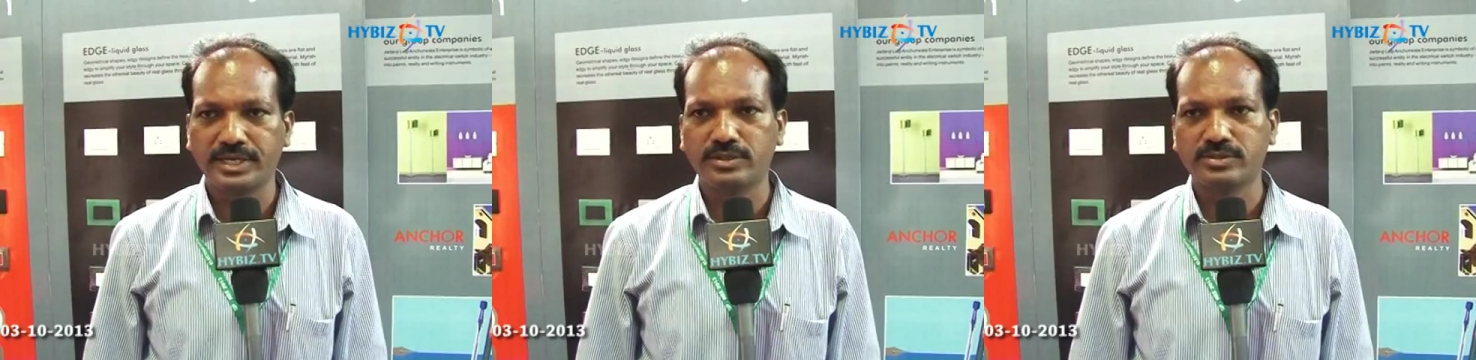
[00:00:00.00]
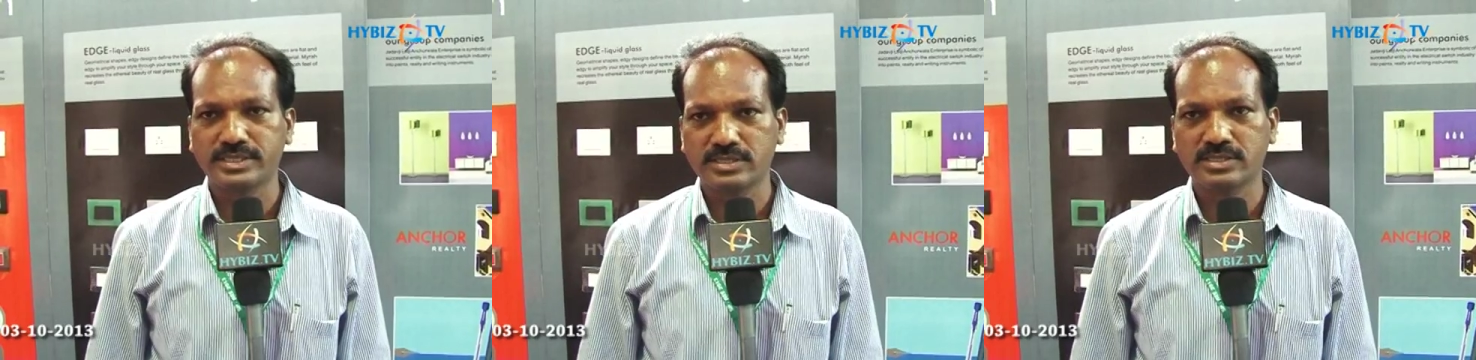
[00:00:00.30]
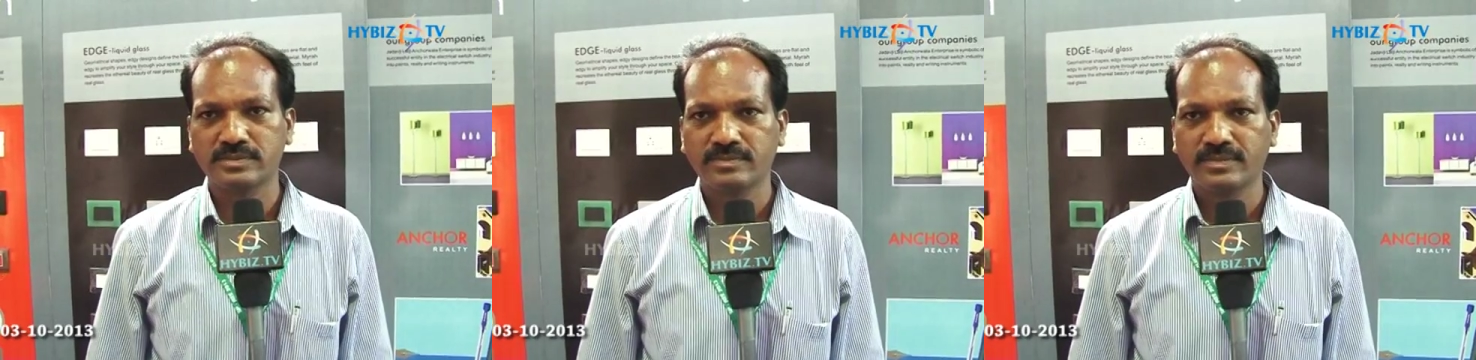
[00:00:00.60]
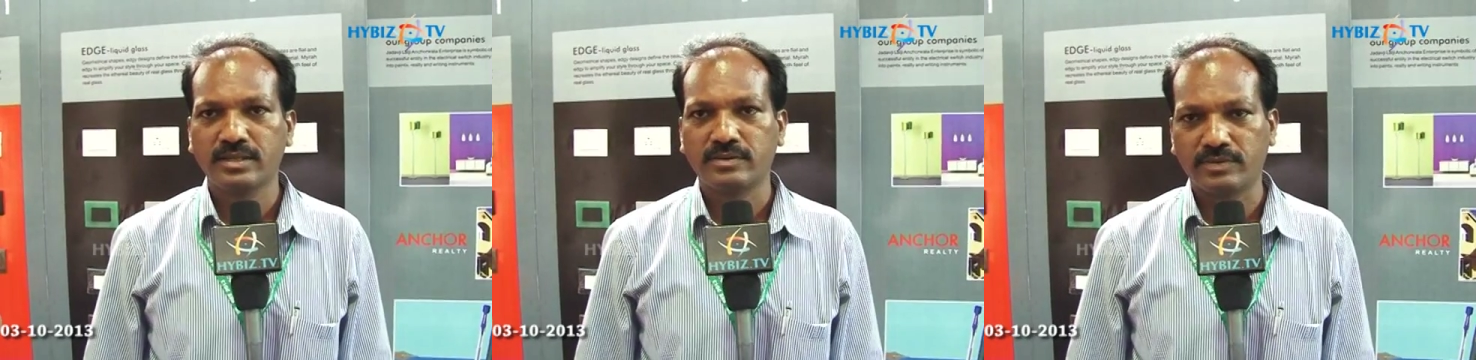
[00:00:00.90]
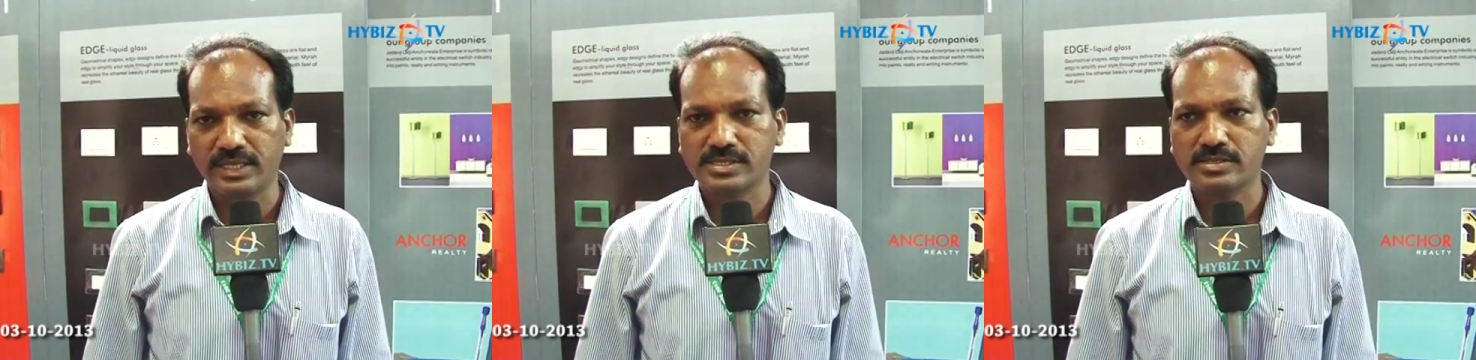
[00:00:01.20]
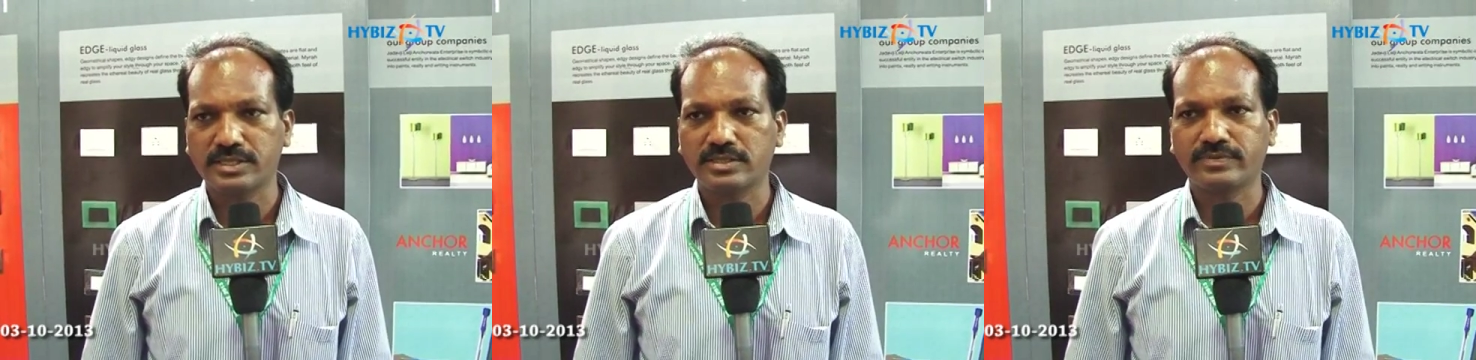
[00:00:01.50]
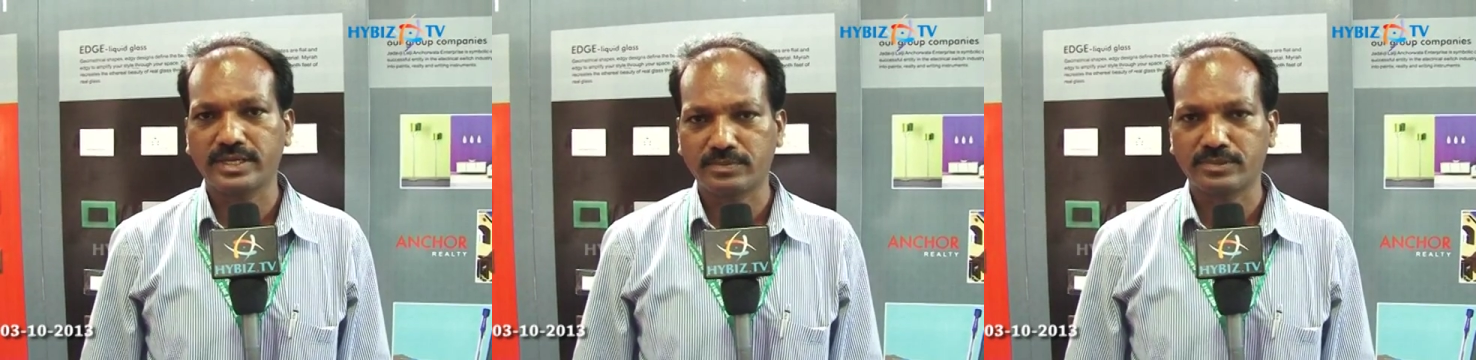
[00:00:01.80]
end users while installing the
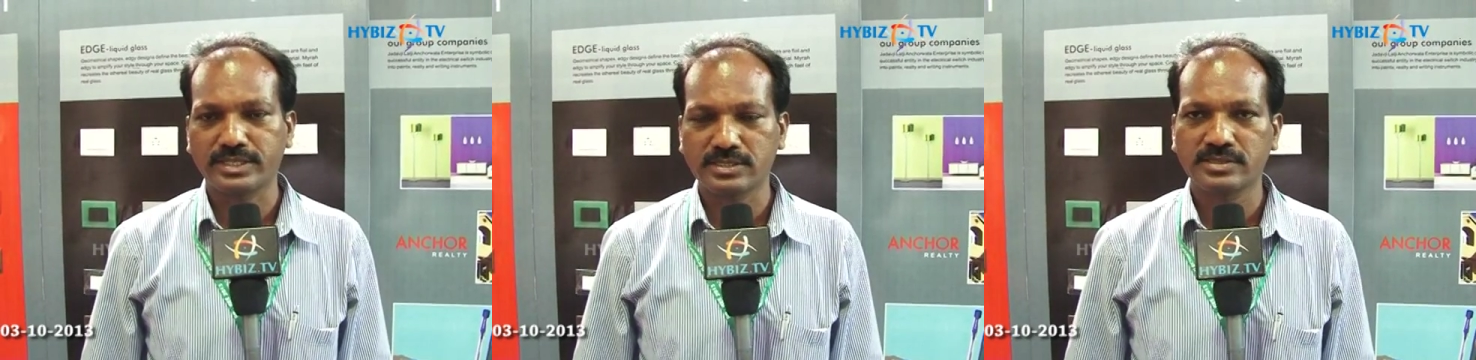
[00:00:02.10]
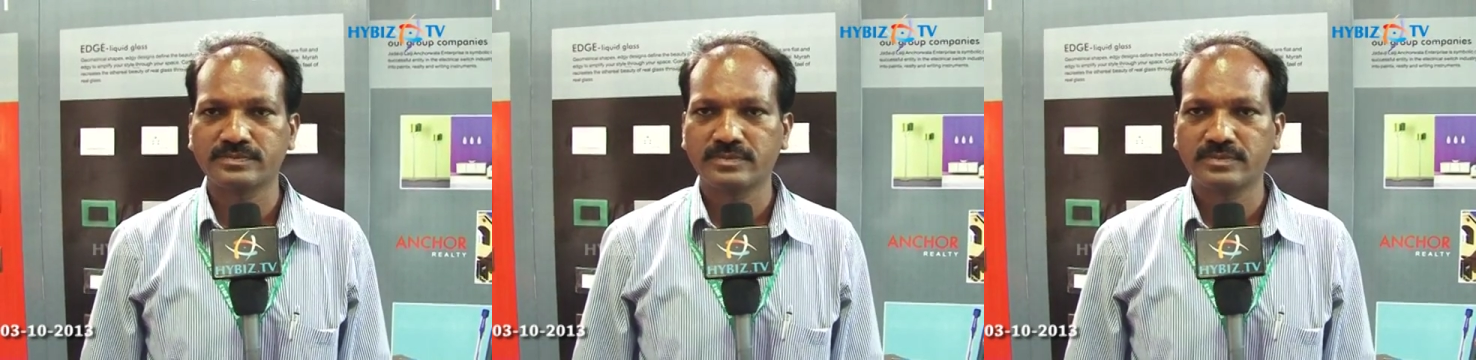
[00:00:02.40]
final product.